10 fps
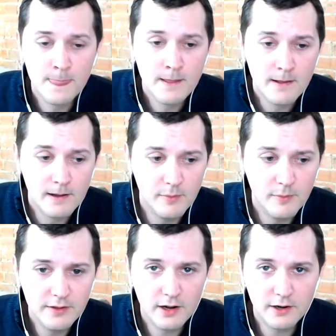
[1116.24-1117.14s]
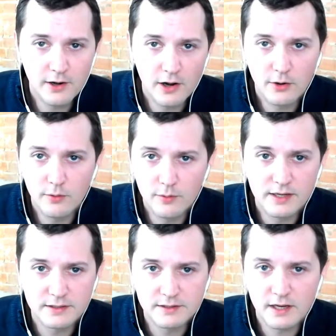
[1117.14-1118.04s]
And then on an ongoing
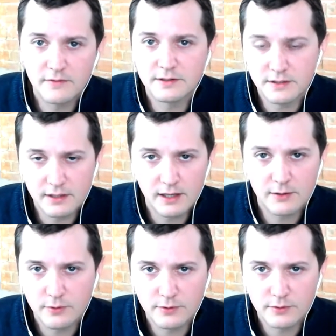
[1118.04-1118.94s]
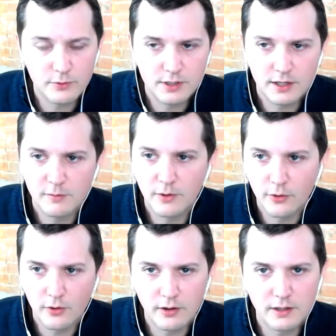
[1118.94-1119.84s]
basis, obviously, like we were talking about
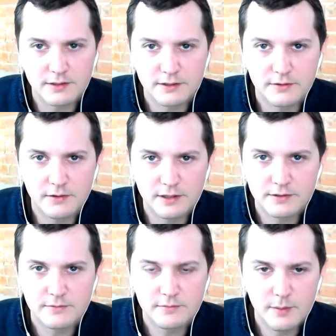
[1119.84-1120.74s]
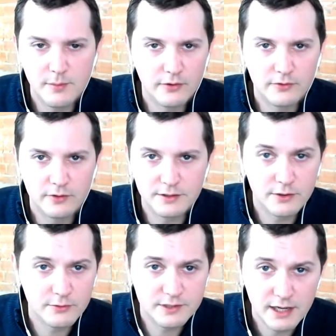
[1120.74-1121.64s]
earlier, lists email addresses go
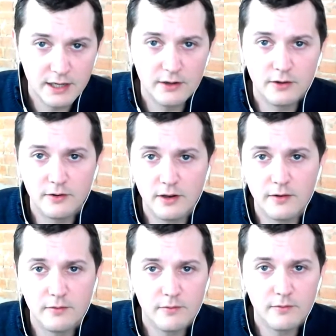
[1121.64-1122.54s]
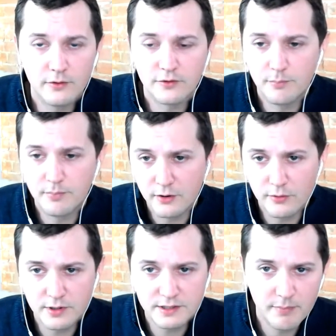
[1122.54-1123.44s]
stale, and there's
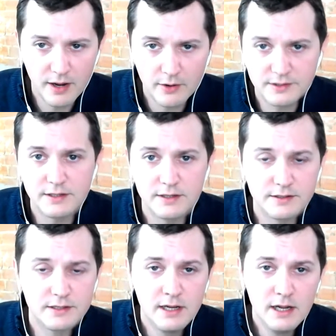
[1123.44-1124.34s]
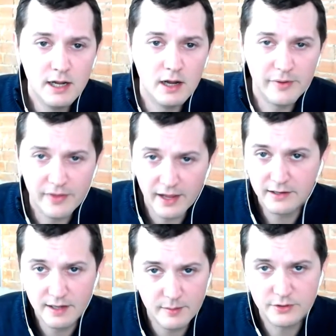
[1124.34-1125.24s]
increase in bounces, and that can
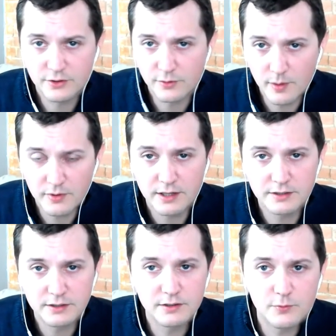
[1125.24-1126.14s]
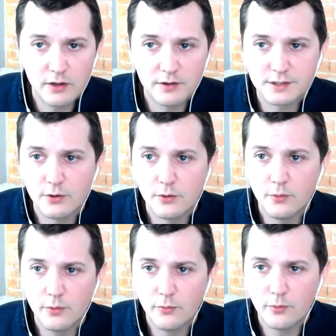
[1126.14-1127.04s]
damage your reputation as well. So
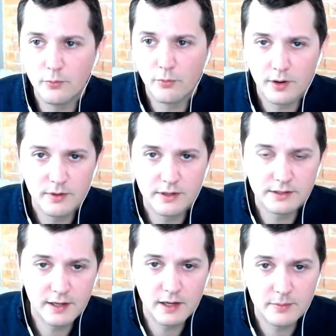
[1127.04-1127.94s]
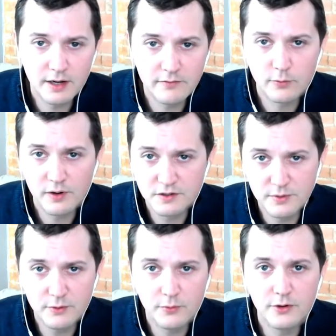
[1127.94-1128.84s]
we recommend setting up kind of a
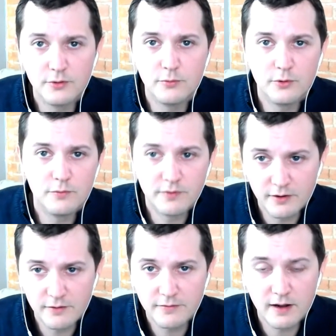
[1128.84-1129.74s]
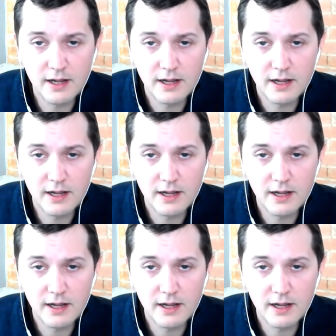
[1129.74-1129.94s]
regimen where you verify